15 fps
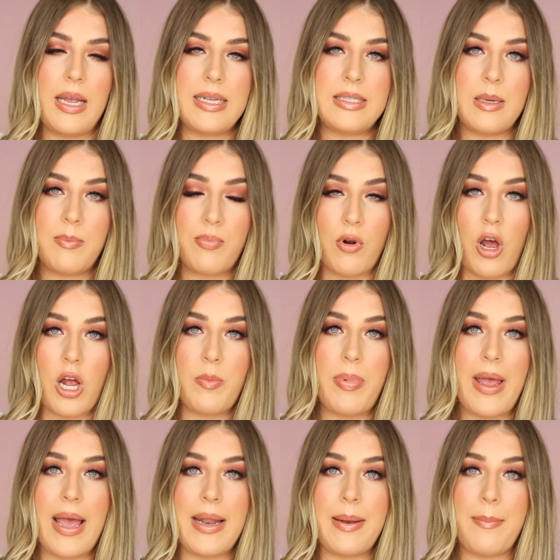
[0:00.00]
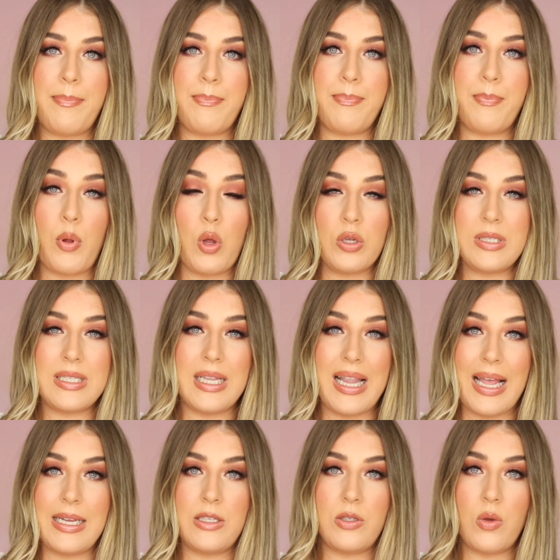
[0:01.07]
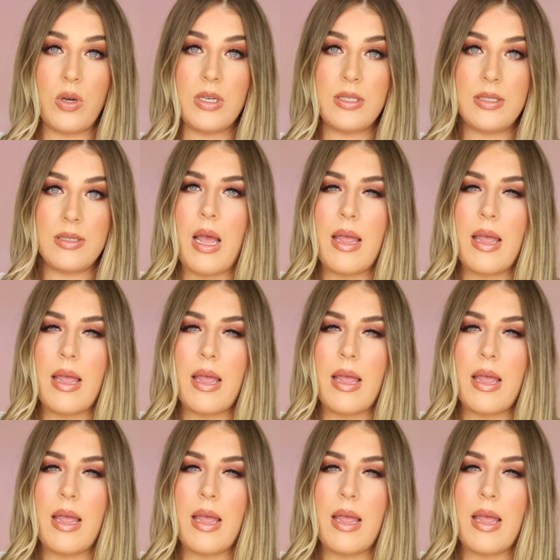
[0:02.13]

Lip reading: It's a broadband pulsed light source.